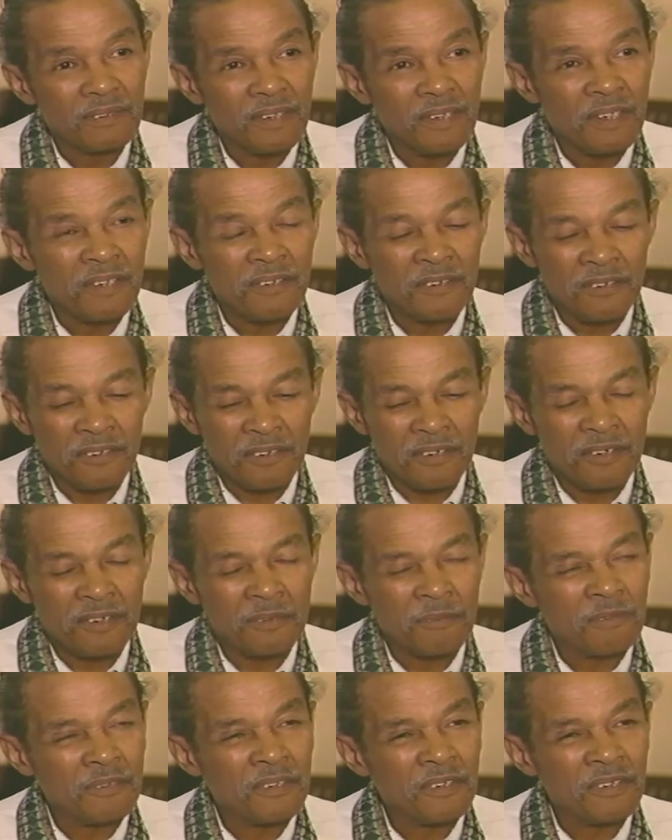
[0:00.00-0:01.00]
And you're young,
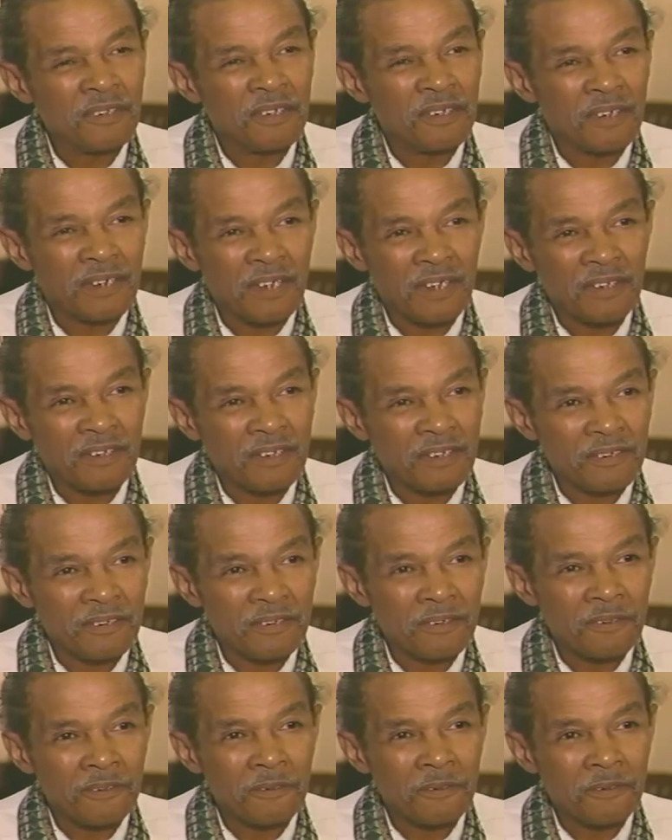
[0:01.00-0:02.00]
when you're young like that, you
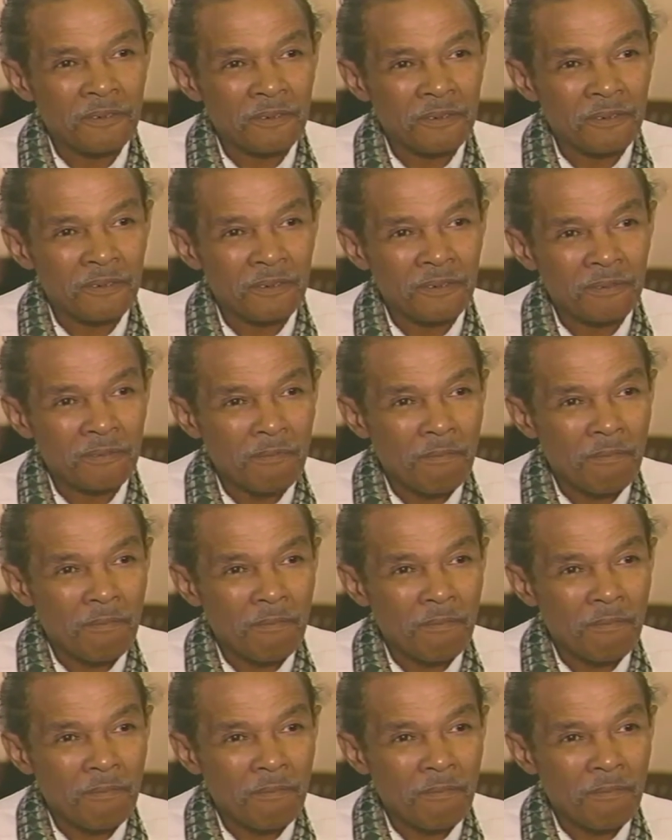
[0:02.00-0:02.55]
can do it, you know.